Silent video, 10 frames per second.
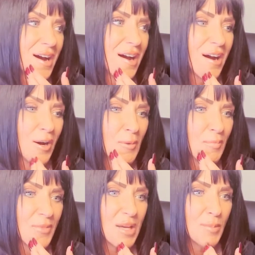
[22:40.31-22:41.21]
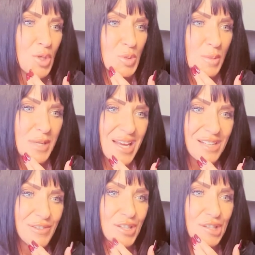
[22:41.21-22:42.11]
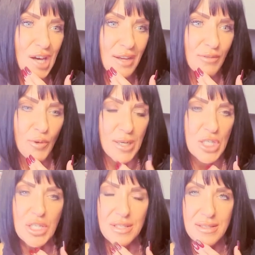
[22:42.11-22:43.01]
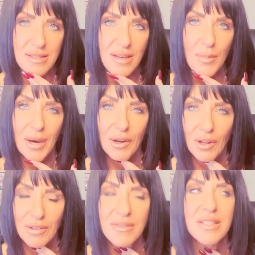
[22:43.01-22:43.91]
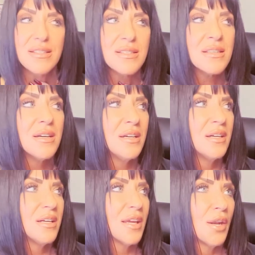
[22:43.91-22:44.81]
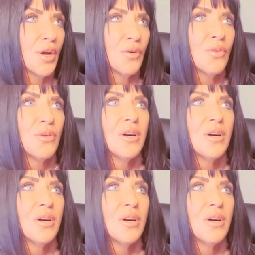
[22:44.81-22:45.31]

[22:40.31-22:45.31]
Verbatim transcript: Um, and most women have a lot of questions about all of this, you know.